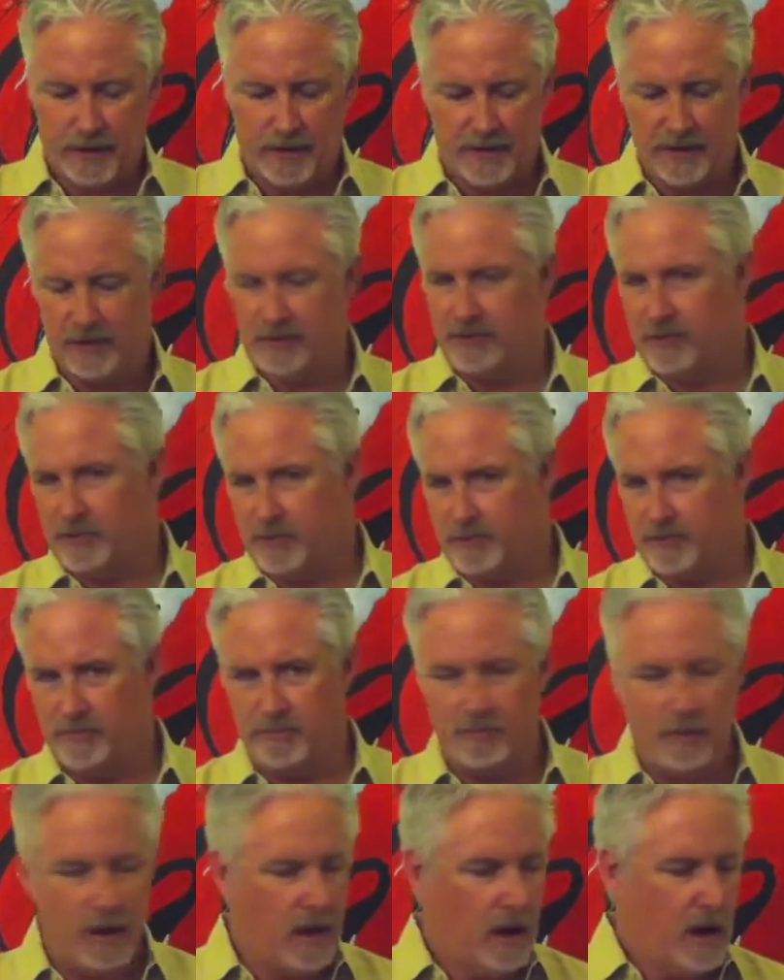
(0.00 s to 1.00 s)
this
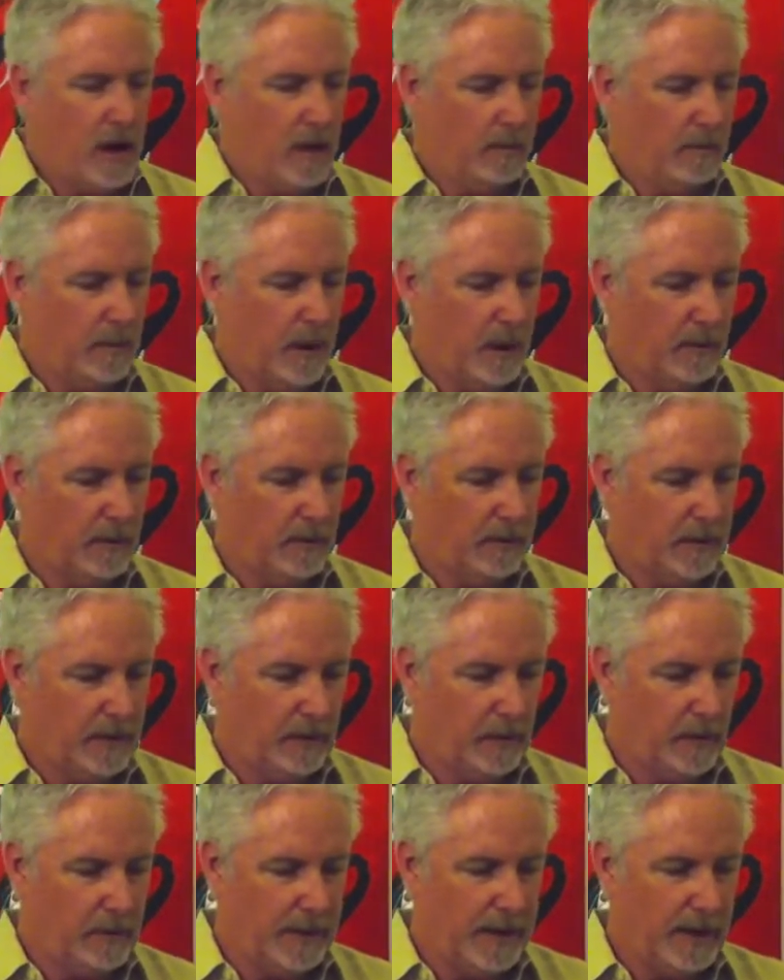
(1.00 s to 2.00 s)
probably
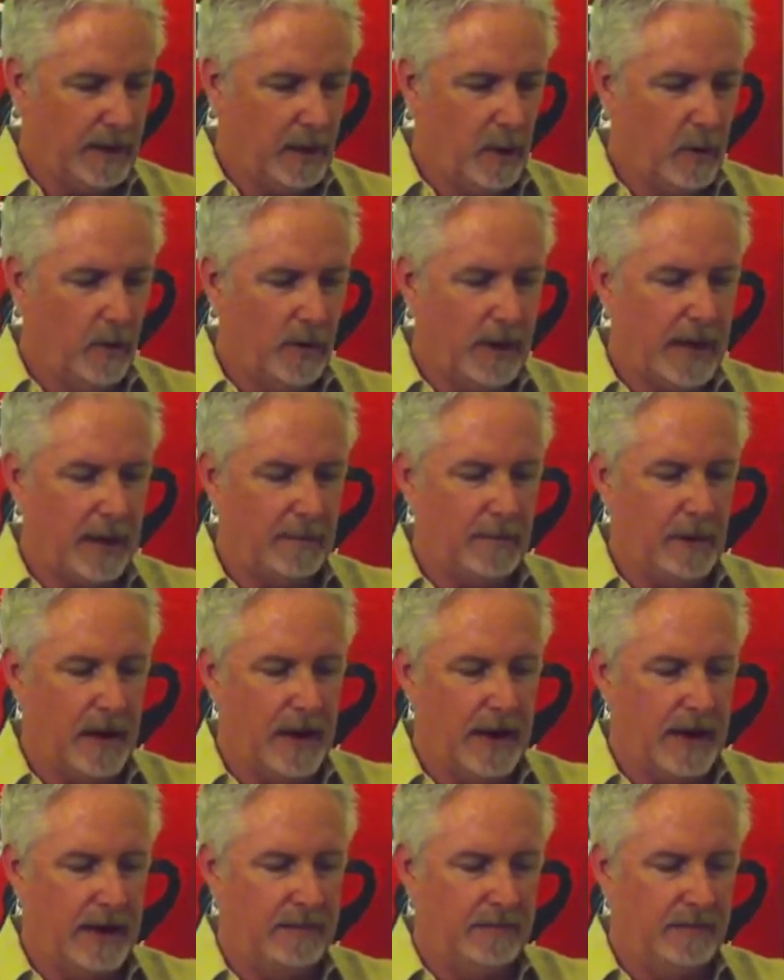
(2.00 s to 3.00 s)
would be an okay
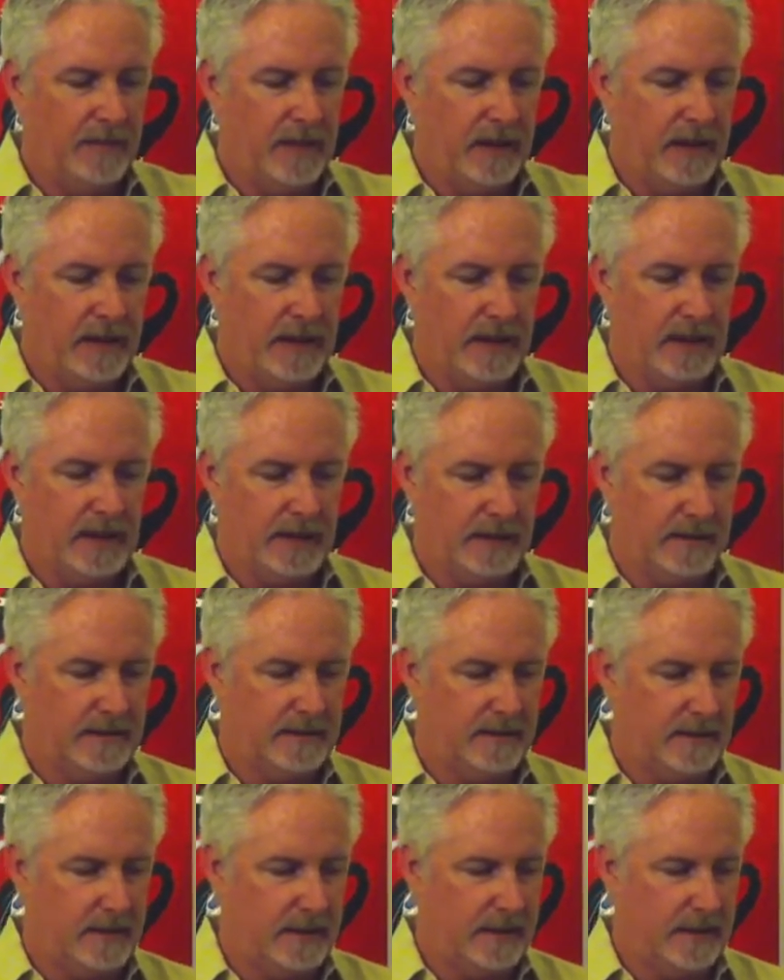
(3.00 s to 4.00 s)
buy at
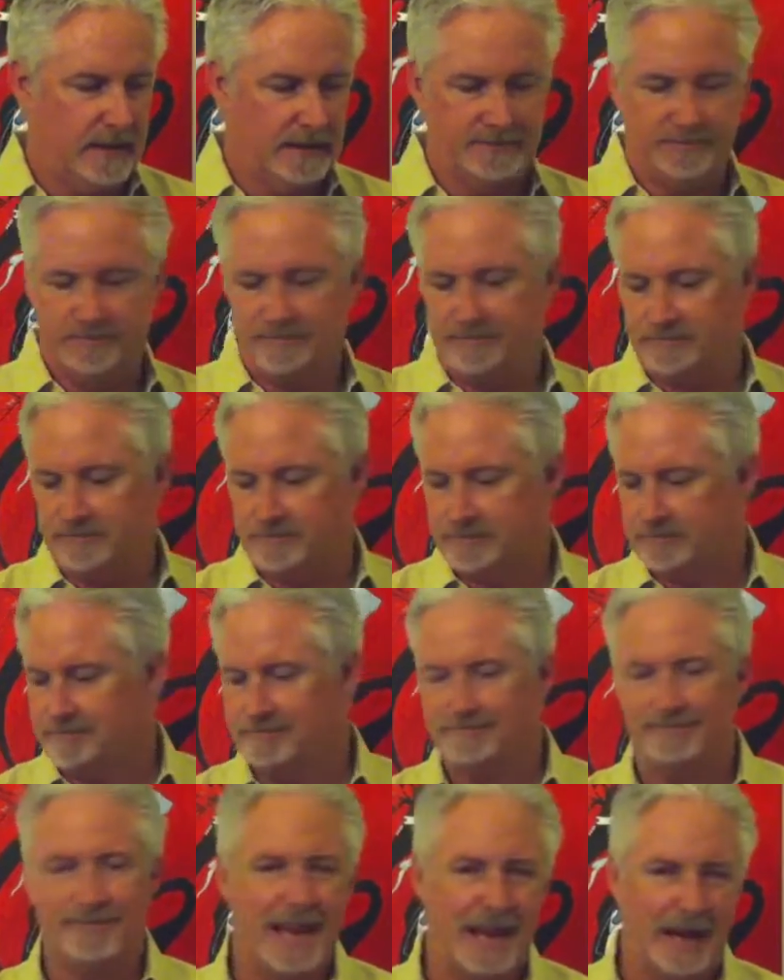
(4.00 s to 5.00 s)

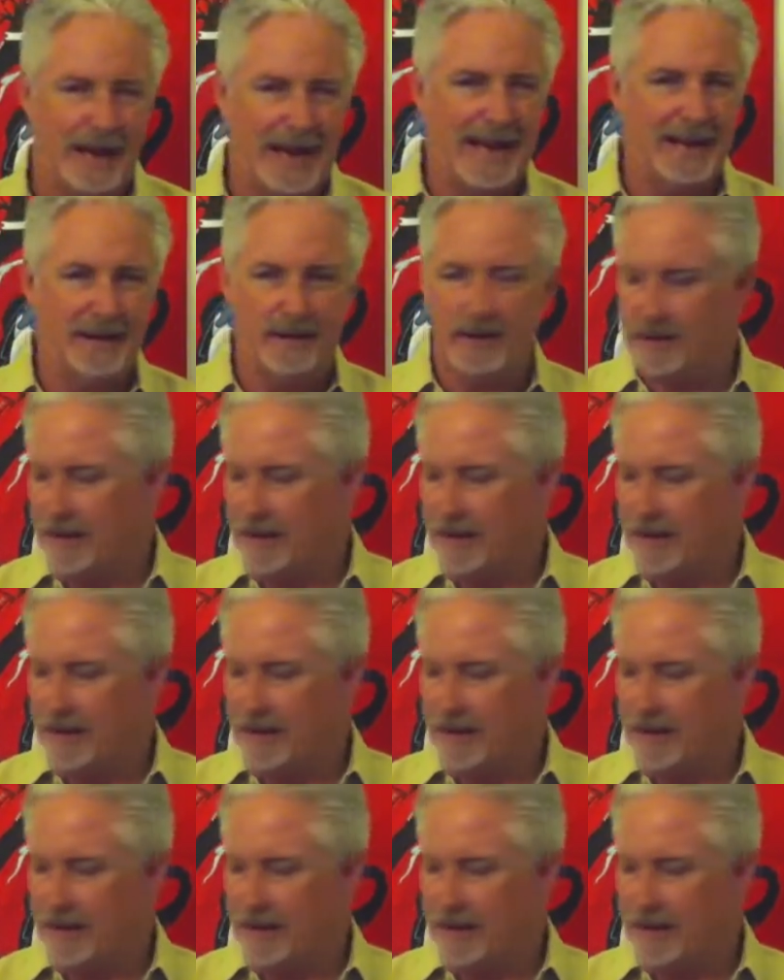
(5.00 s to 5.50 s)
$8.